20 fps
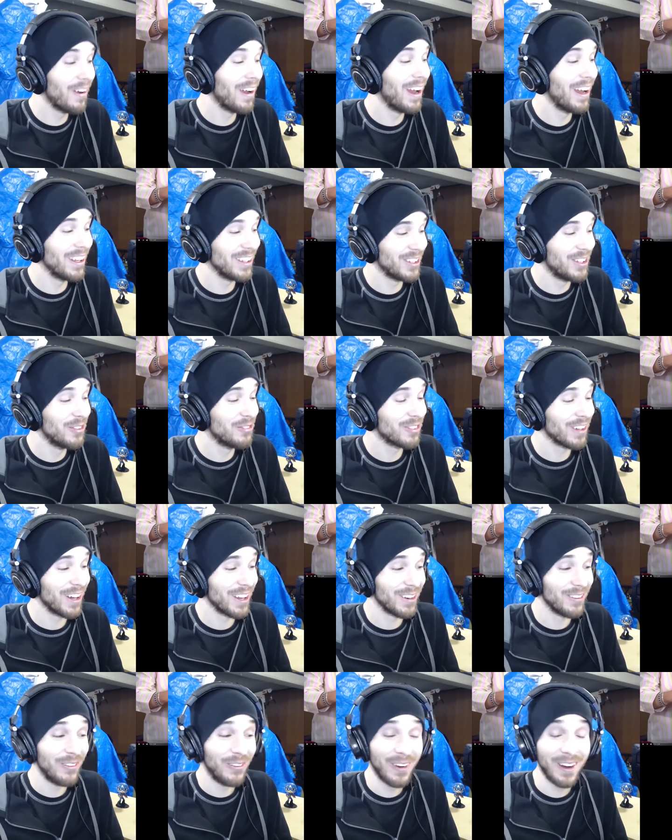Wait, you've
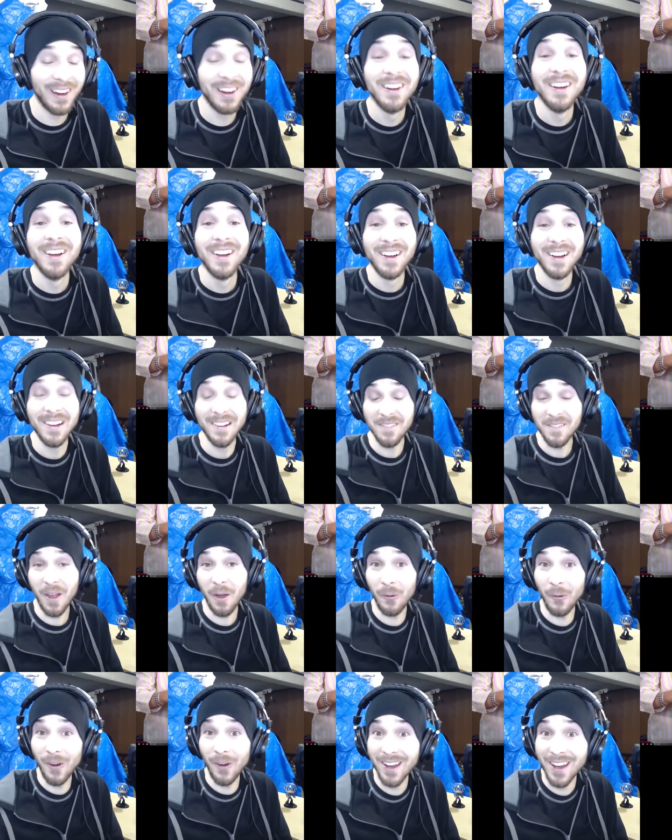got
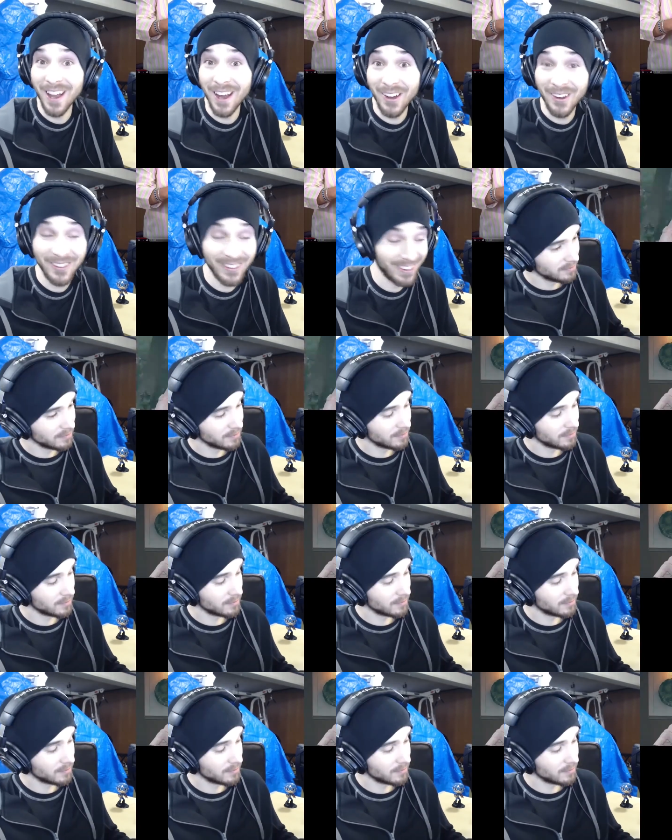a what now?